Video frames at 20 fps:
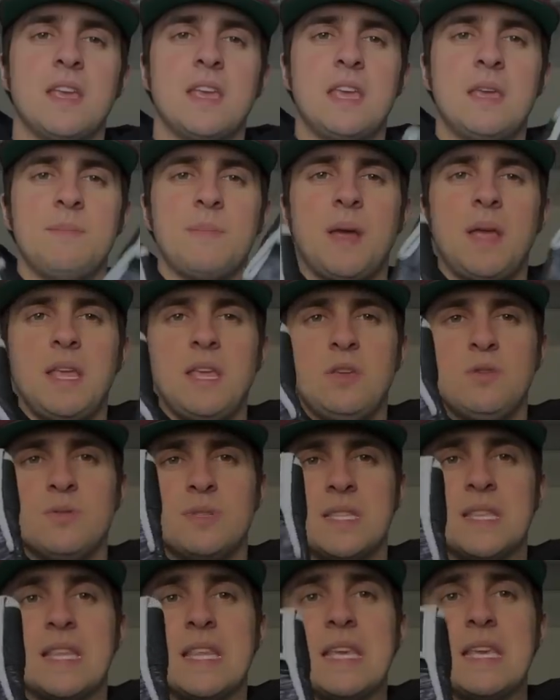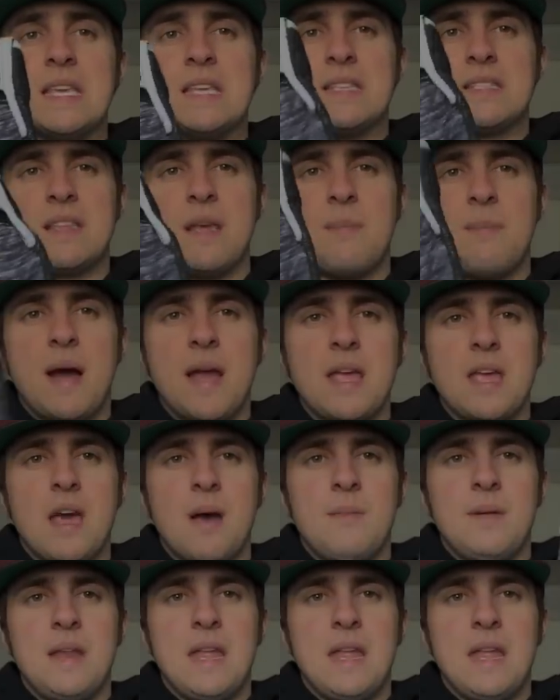he might use these. They might come in